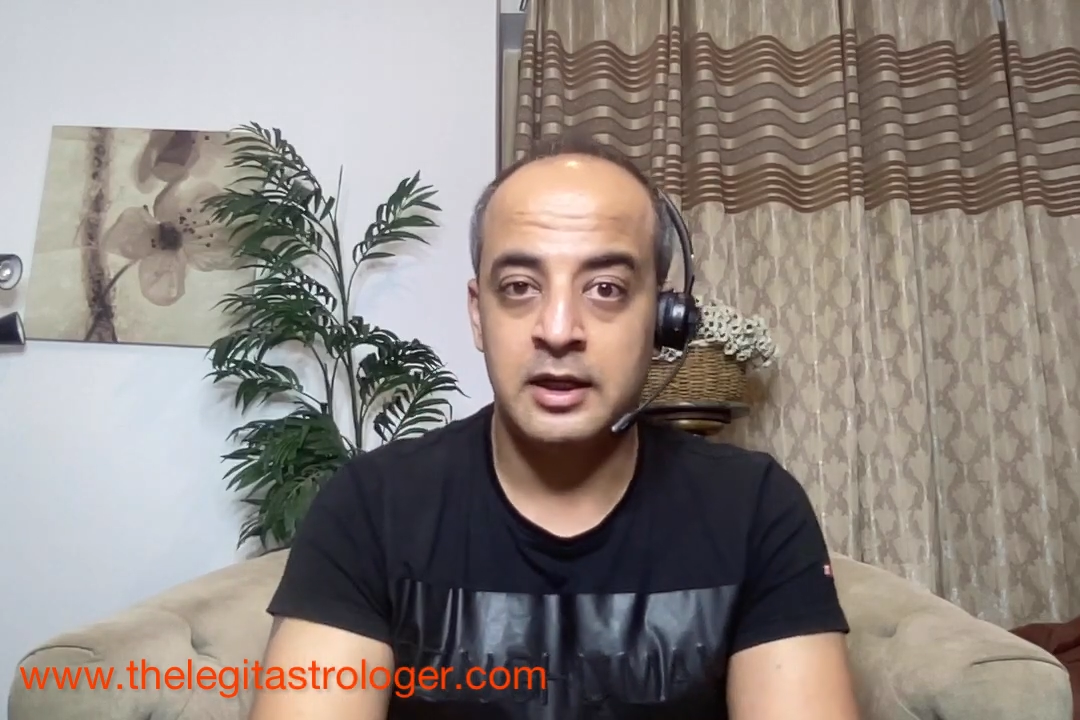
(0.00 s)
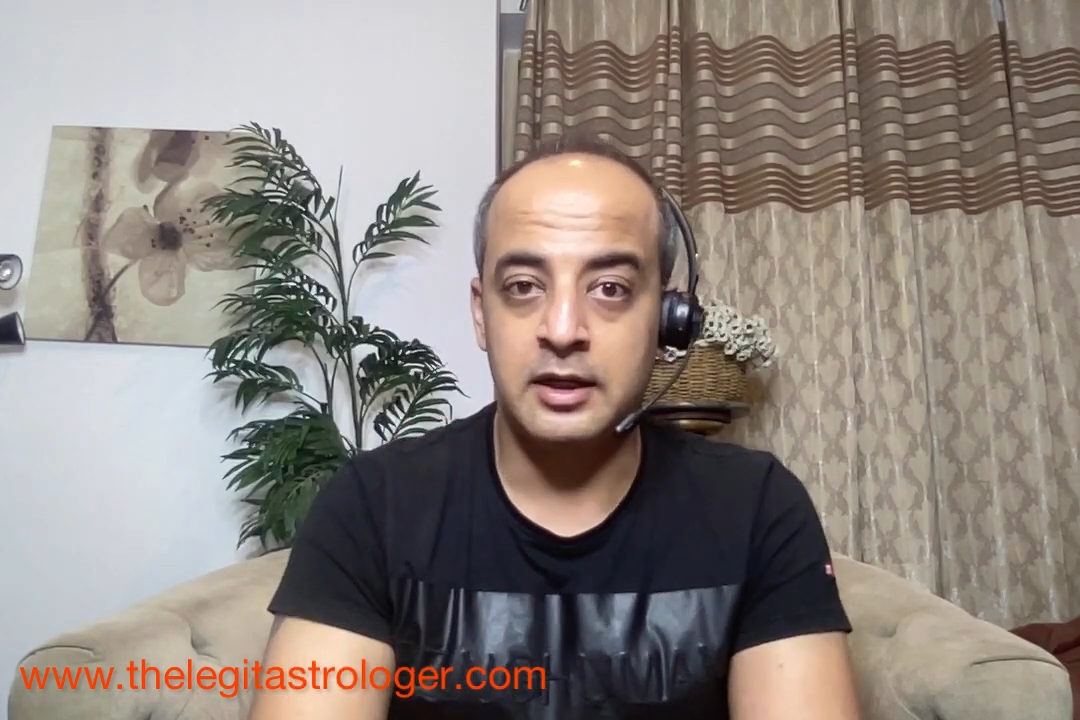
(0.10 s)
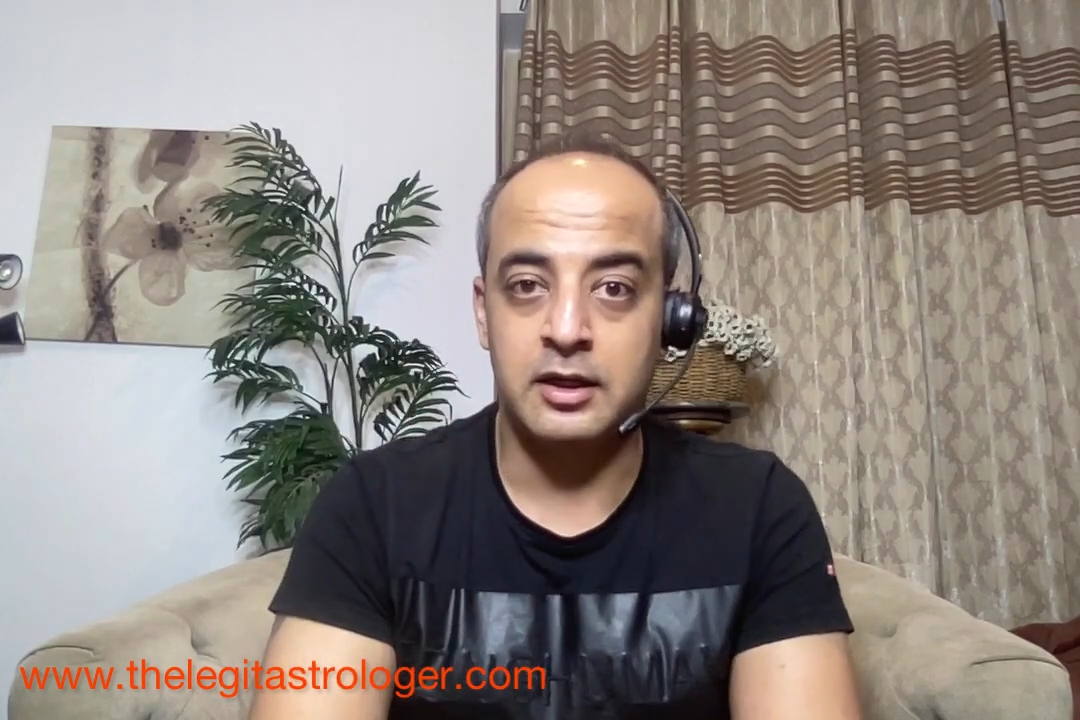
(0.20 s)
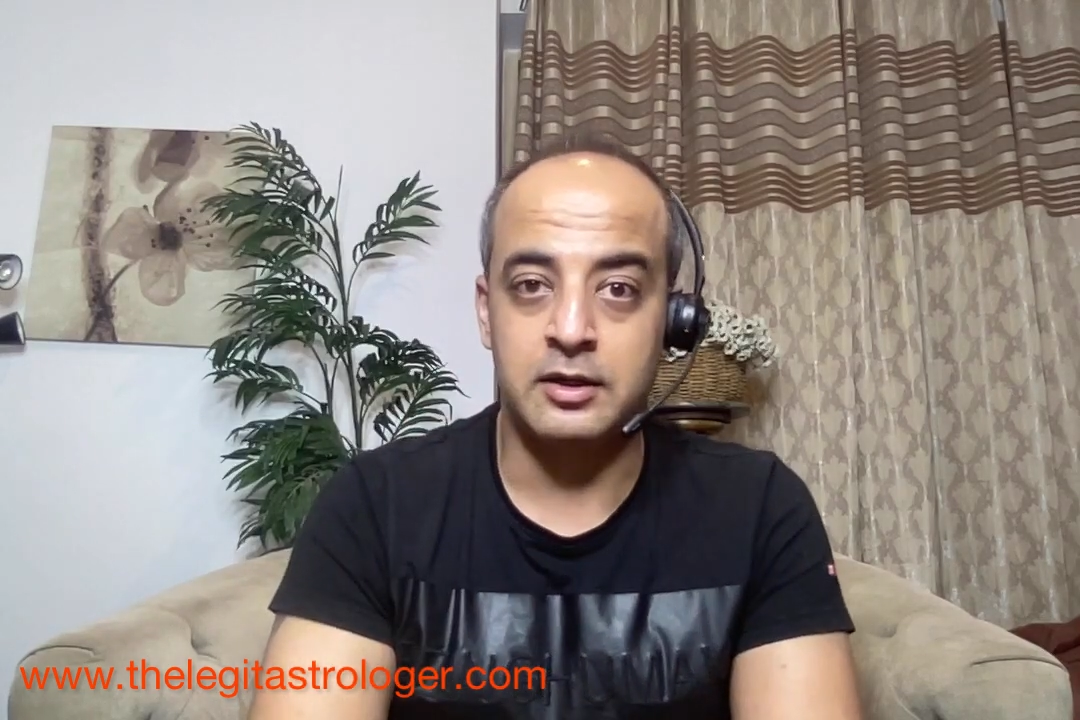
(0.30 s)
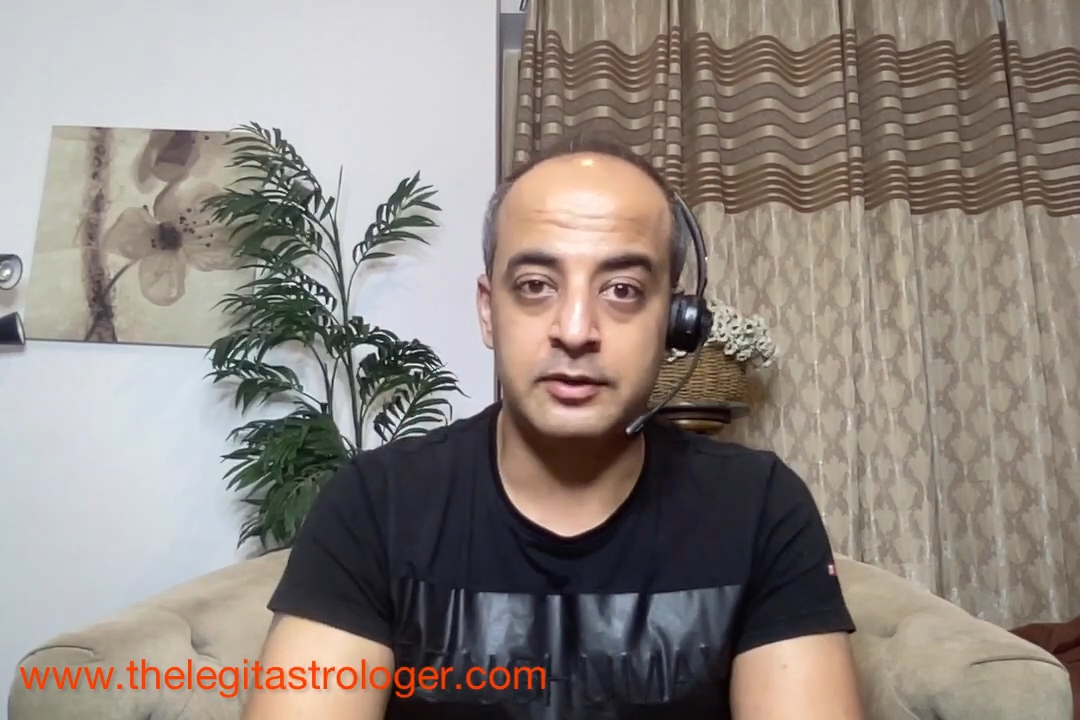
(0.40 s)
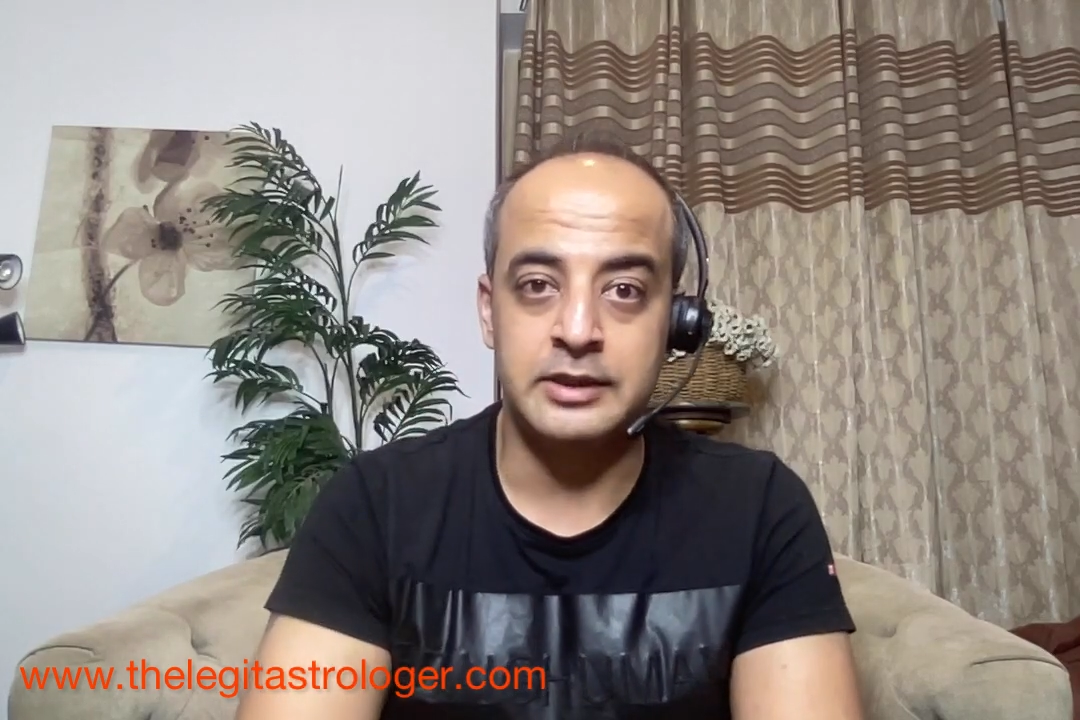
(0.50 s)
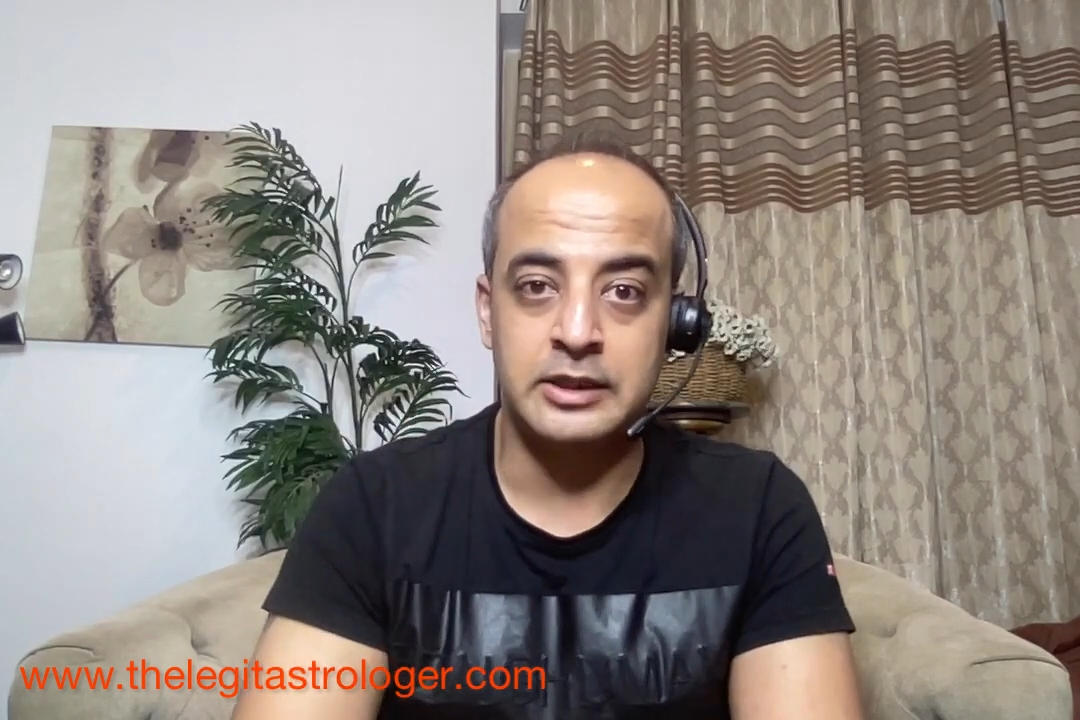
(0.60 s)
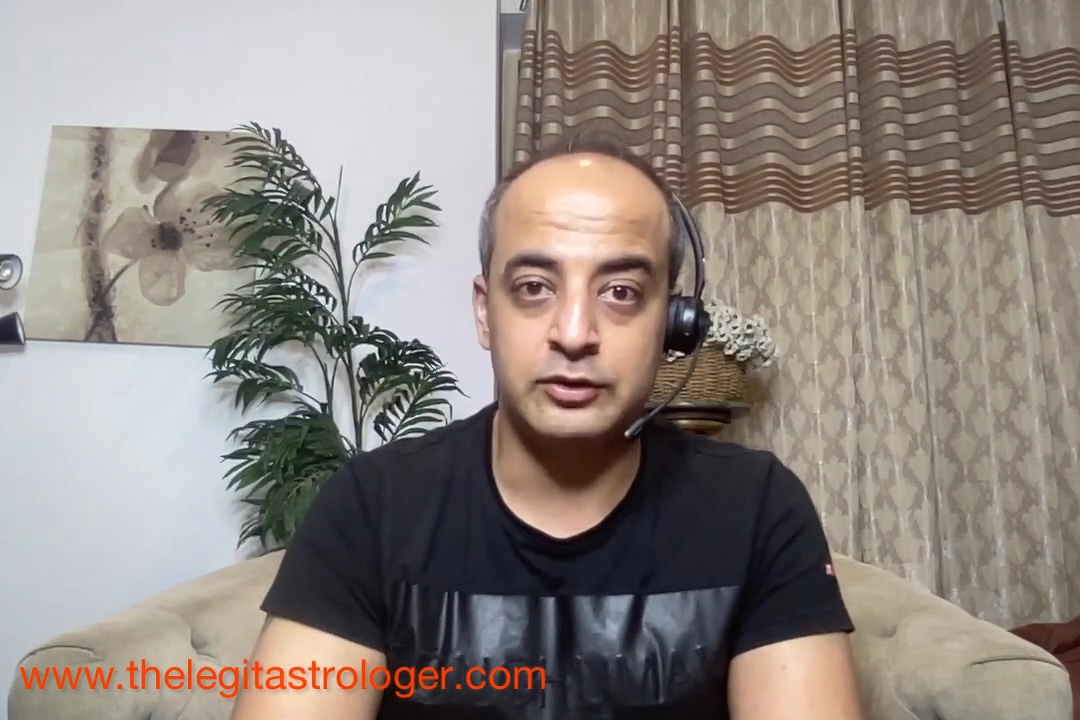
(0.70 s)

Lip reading: that